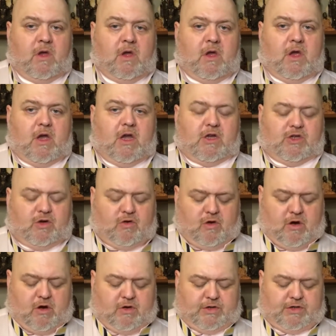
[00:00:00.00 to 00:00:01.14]
is you
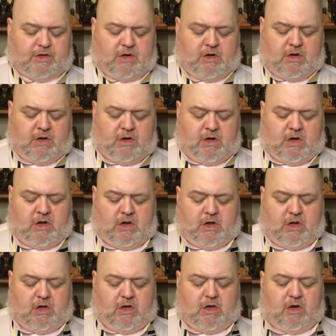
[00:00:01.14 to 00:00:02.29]
cross,
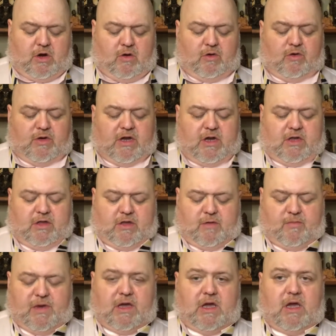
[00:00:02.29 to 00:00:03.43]
you take the
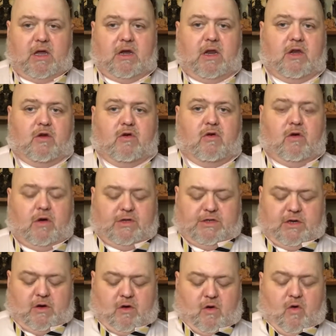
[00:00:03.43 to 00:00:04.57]
big end and you cross it
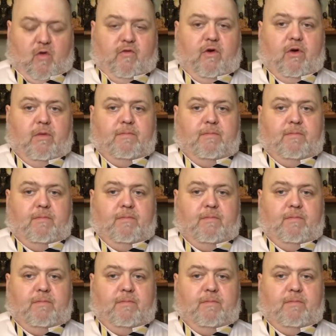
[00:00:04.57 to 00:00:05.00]
over